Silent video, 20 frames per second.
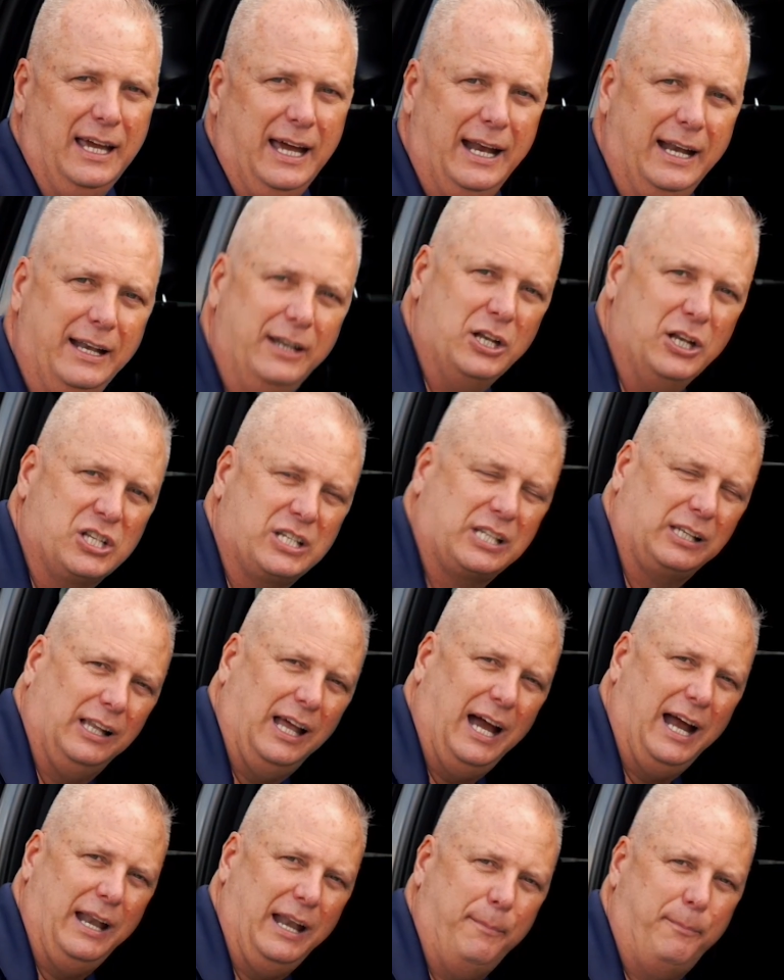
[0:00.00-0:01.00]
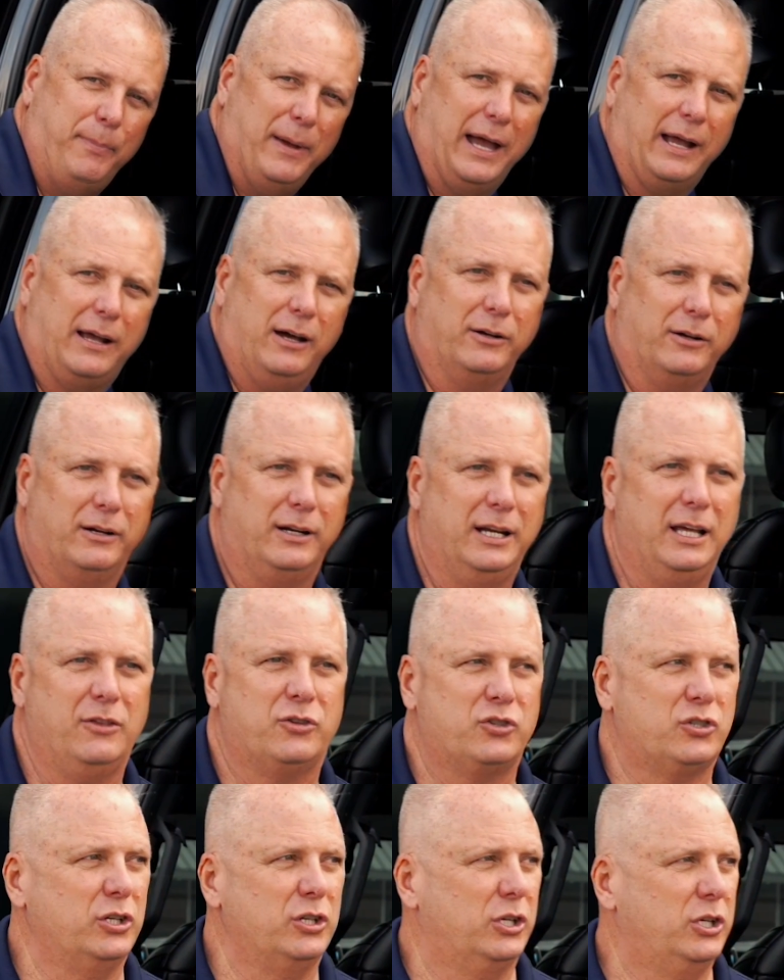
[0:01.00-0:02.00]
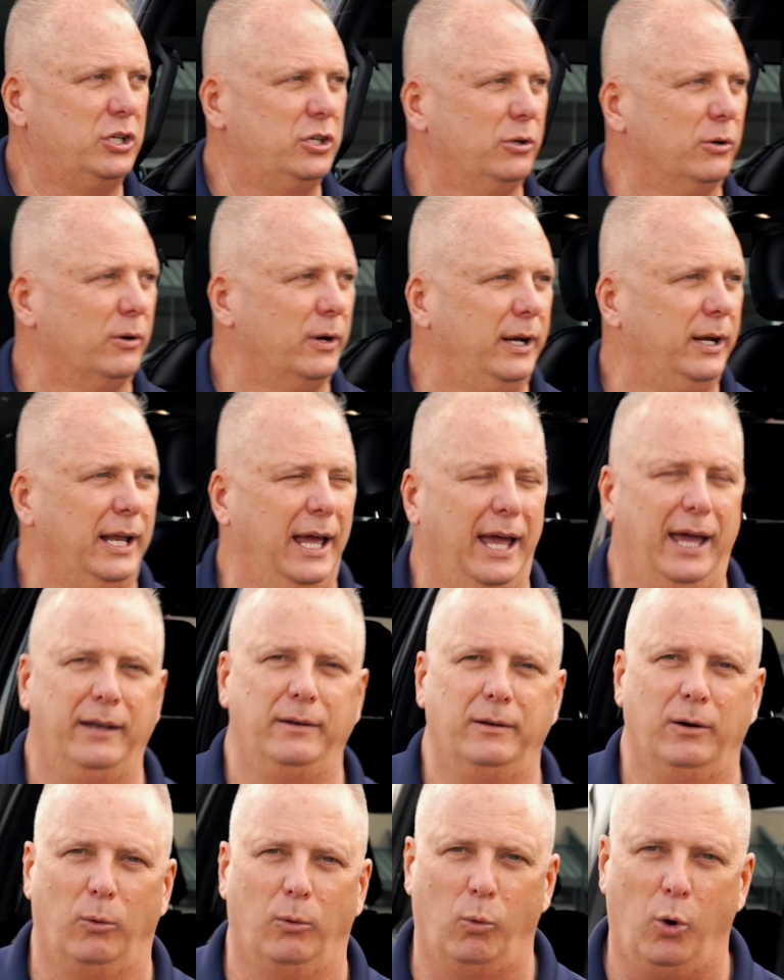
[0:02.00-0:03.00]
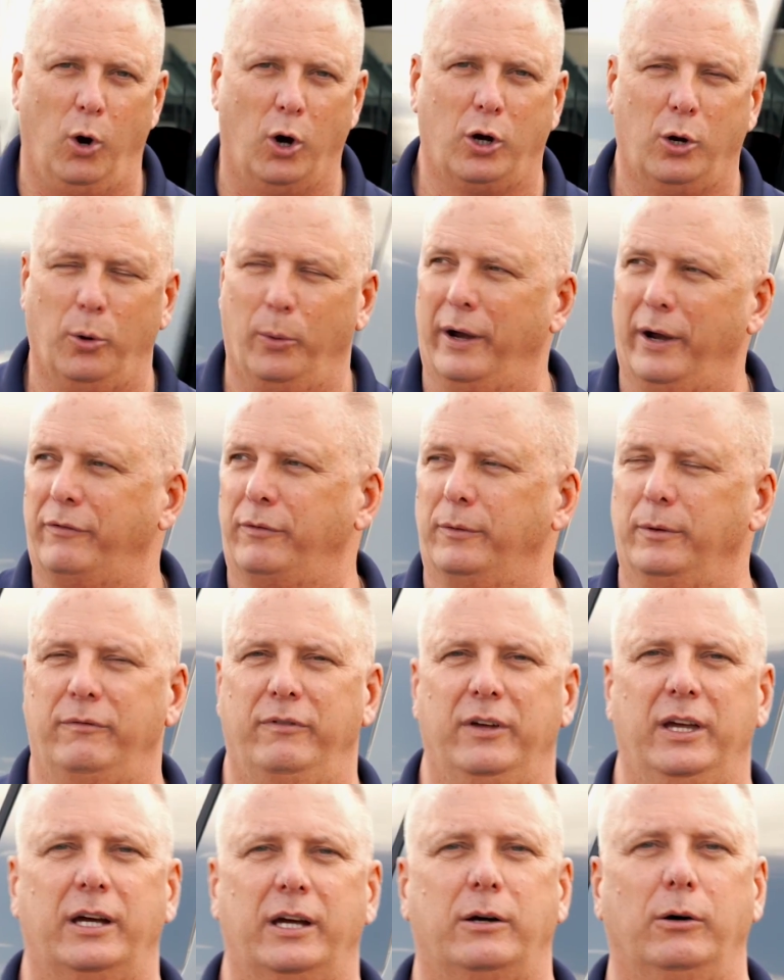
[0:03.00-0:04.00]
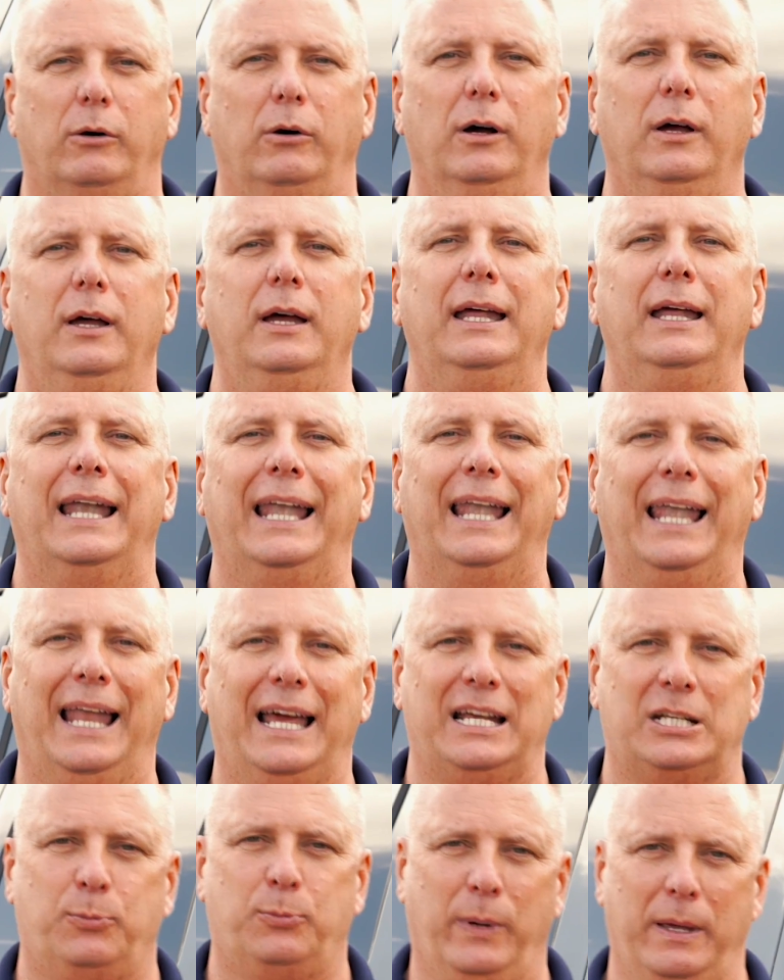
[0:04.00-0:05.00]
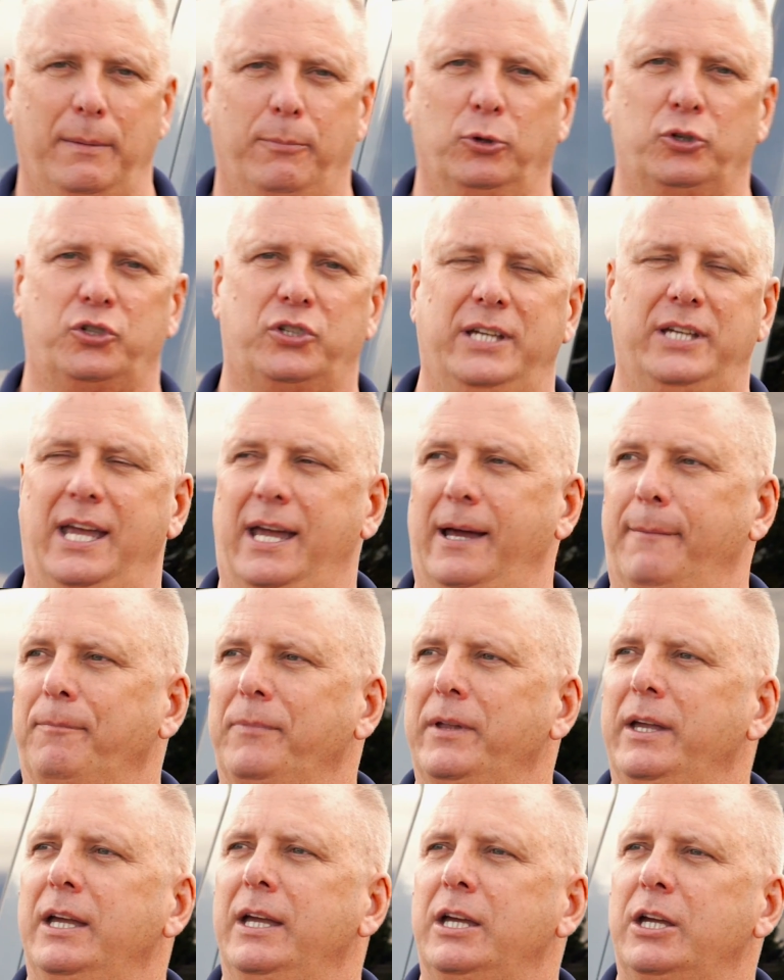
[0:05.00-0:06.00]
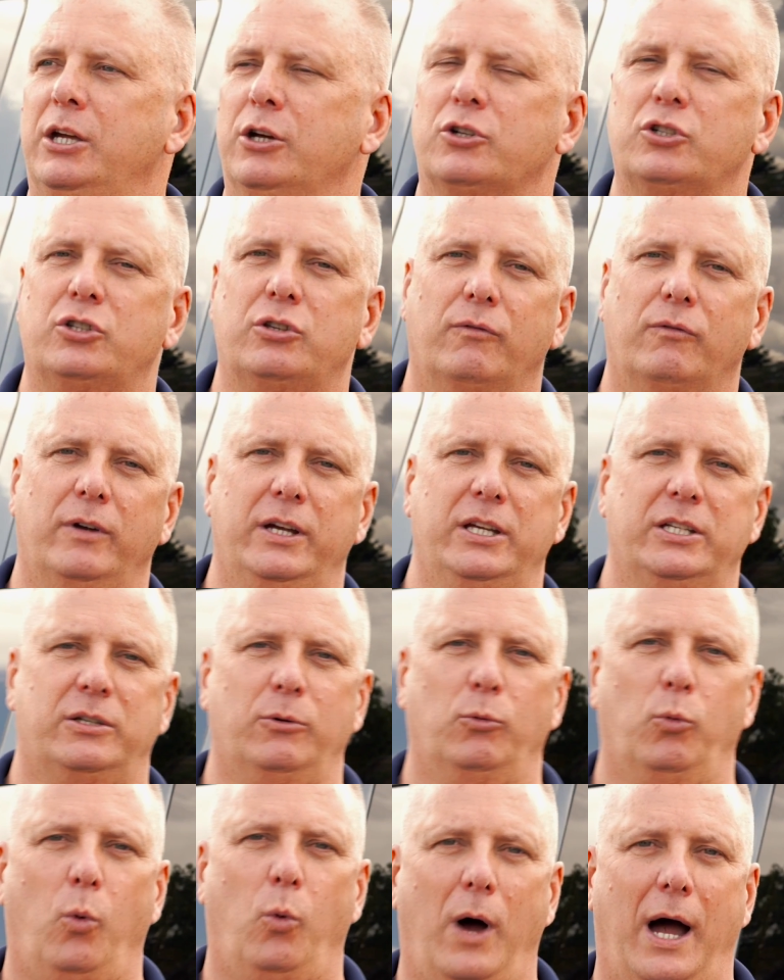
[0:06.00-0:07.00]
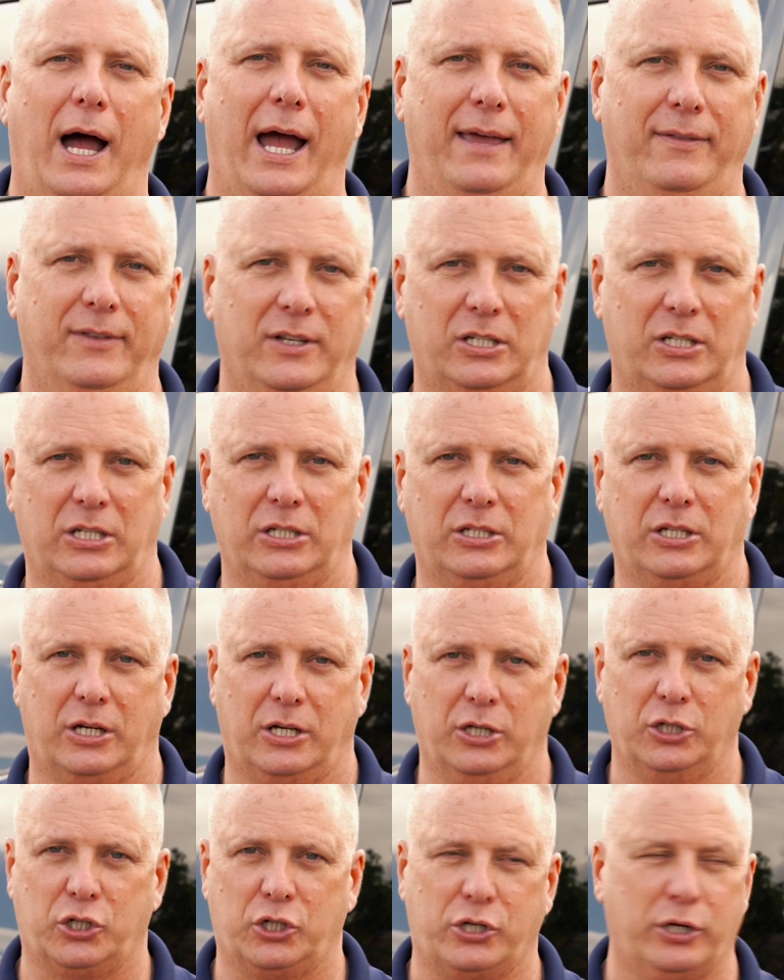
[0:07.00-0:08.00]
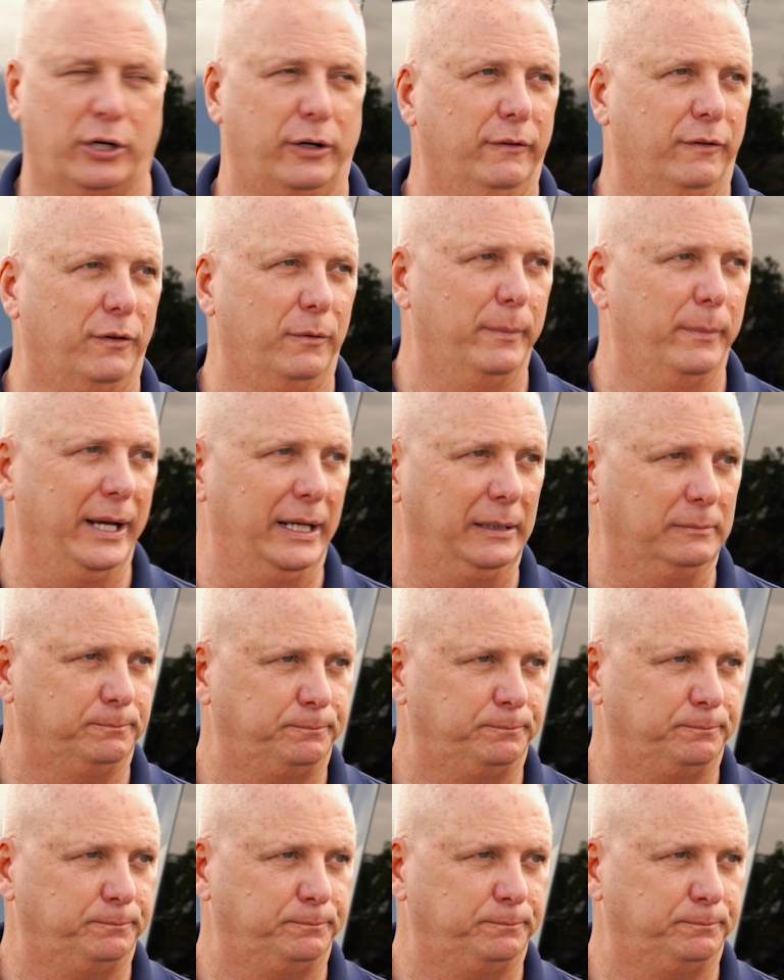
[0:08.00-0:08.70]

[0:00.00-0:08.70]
and slide it back underneath, secure it, and walk away from the vehicle. Less people see it. Here's the reason why, and this is a concern for me.